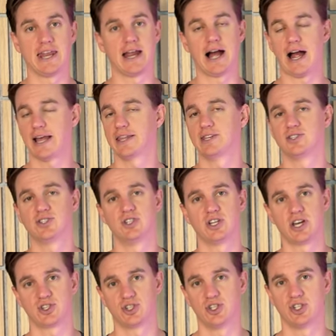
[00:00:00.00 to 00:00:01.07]
highly
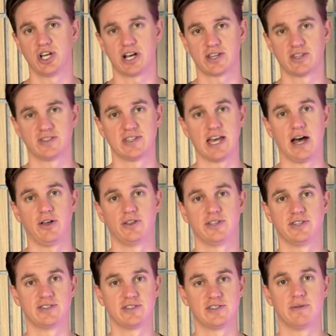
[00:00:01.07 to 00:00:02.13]
suggest you check this out.
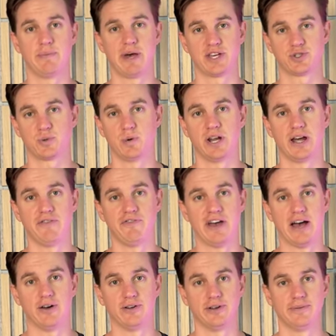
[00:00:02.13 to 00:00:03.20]
This is the best one I
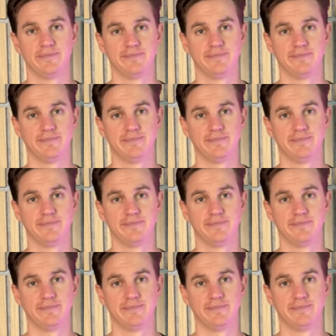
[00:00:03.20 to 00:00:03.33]
found.